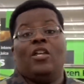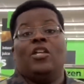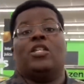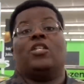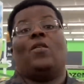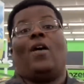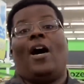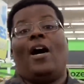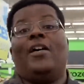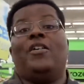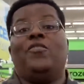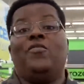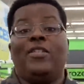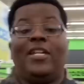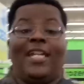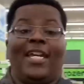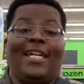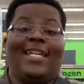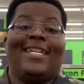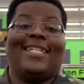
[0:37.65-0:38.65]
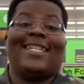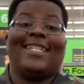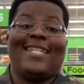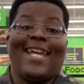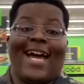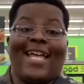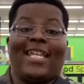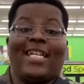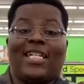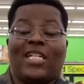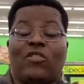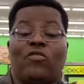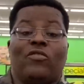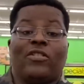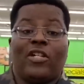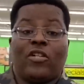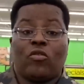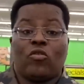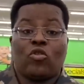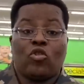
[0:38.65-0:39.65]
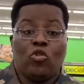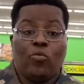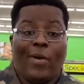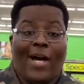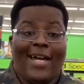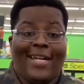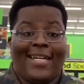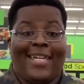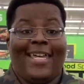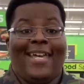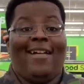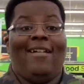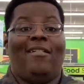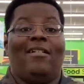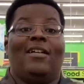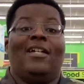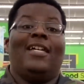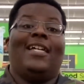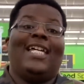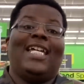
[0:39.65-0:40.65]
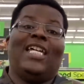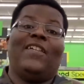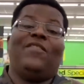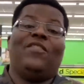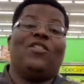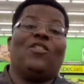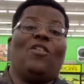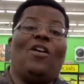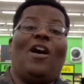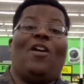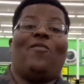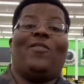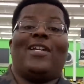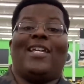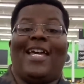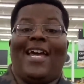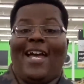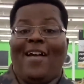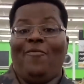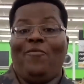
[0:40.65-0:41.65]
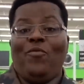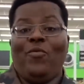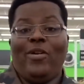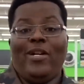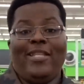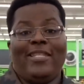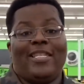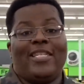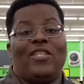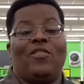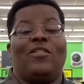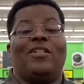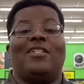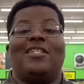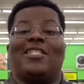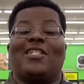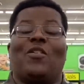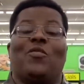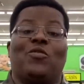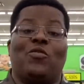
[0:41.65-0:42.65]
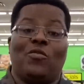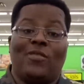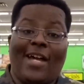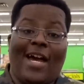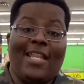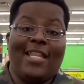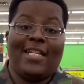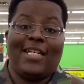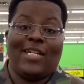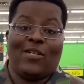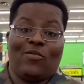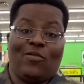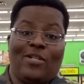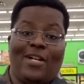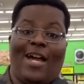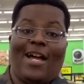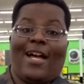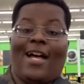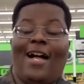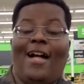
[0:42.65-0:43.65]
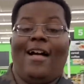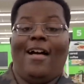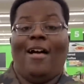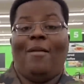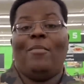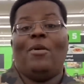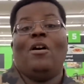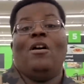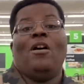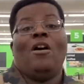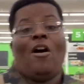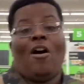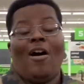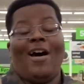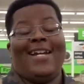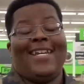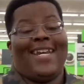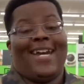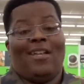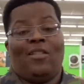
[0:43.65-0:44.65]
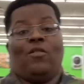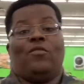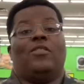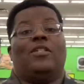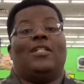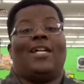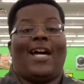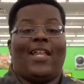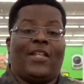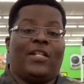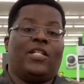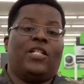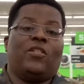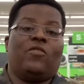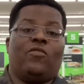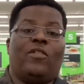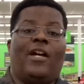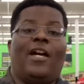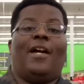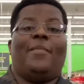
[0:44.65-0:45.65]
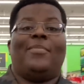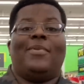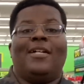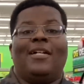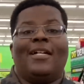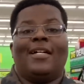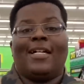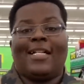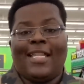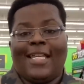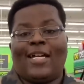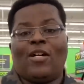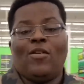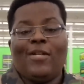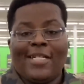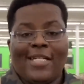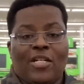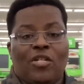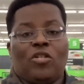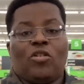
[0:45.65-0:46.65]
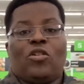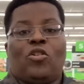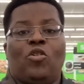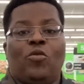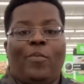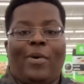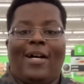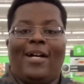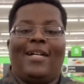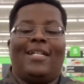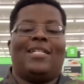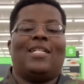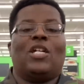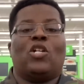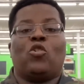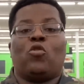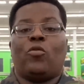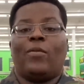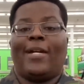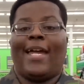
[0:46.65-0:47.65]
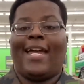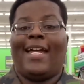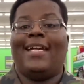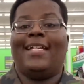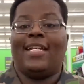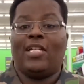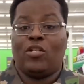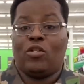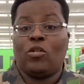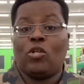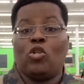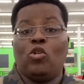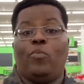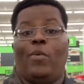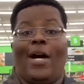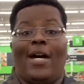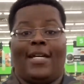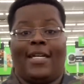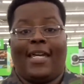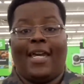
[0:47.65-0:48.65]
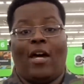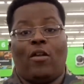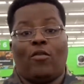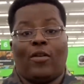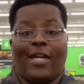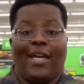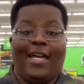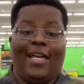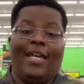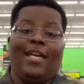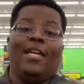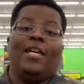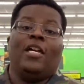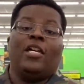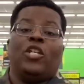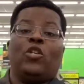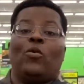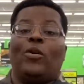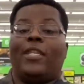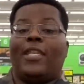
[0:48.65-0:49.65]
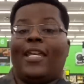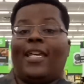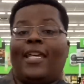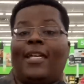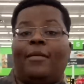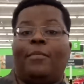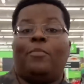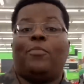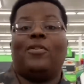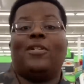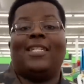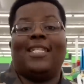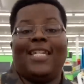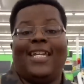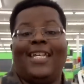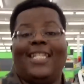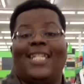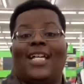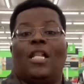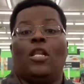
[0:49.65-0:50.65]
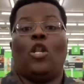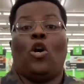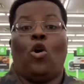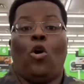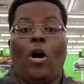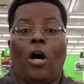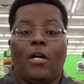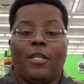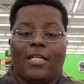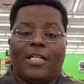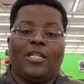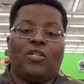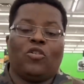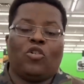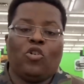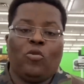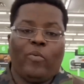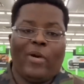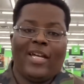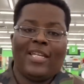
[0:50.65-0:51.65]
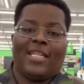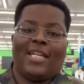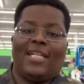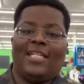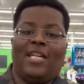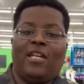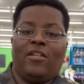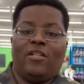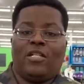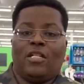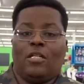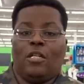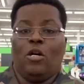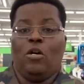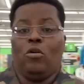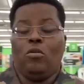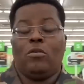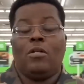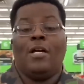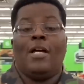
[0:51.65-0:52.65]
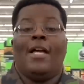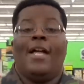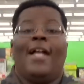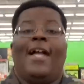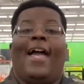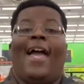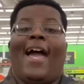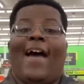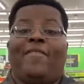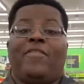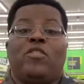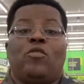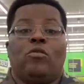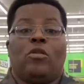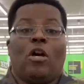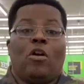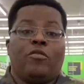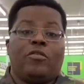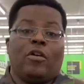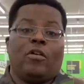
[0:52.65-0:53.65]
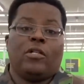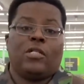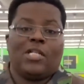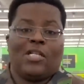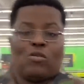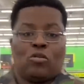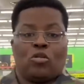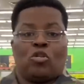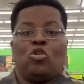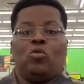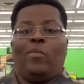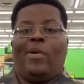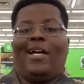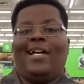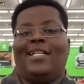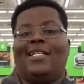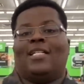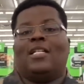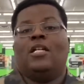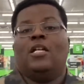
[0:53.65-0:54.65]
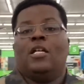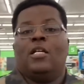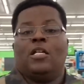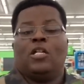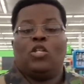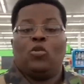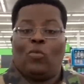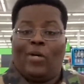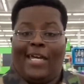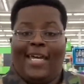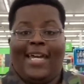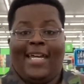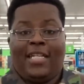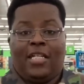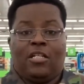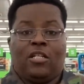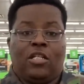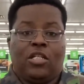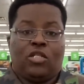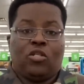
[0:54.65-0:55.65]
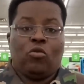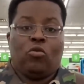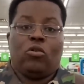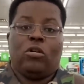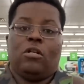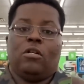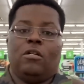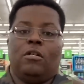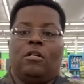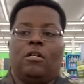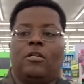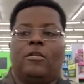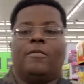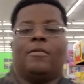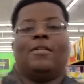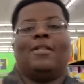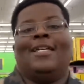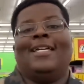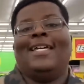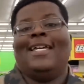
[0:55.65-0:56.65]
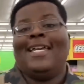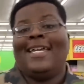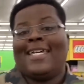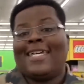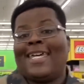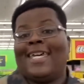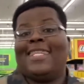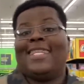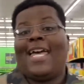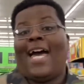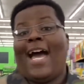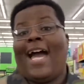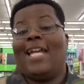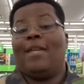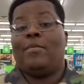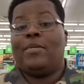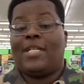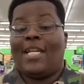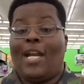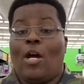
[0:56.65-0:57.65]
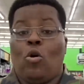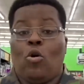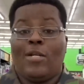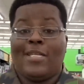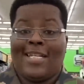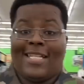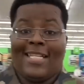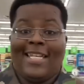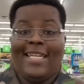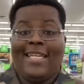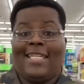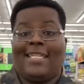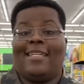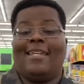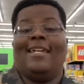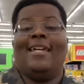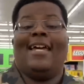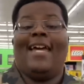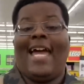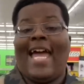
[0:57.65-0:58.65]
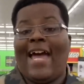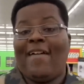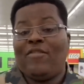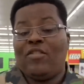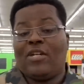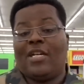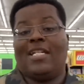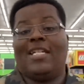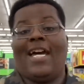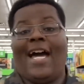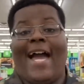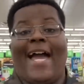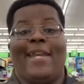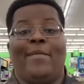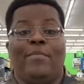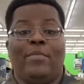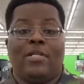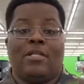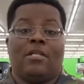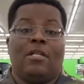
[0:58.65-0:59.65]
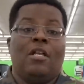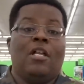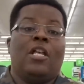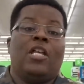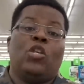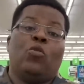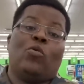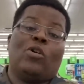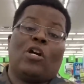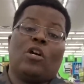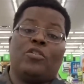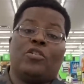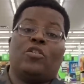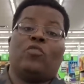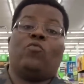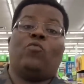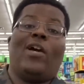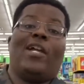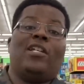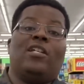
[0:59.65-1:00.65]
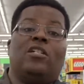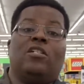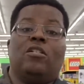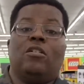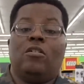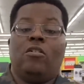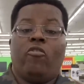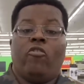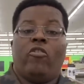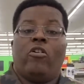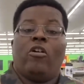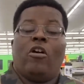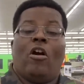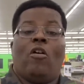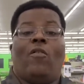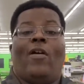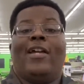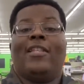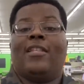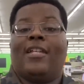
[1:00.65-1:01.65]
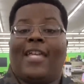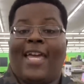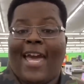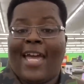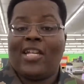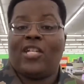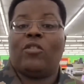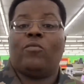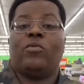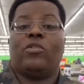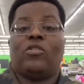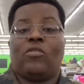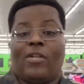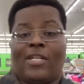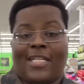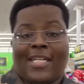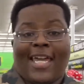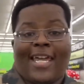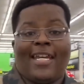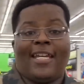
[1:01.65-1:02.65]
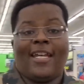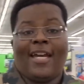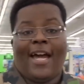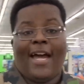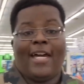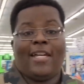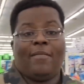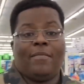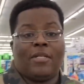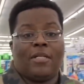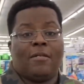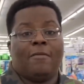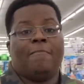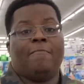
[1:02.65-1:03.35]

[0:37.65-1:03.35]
So all you need is a Dollar General digital coupon account. If you don't already have one, then you can just go to DollarGeneral.com or download the Dollar General app. Click on digital coupons, create a digital coupon account, okay? You will then proceed to load all the digital coupons that I'll tell you to load. After you load those digital coupons, you will head to the store, get the items that are on the list. After you get your items, you will go to the register. All right, the cashier will start scanning your items.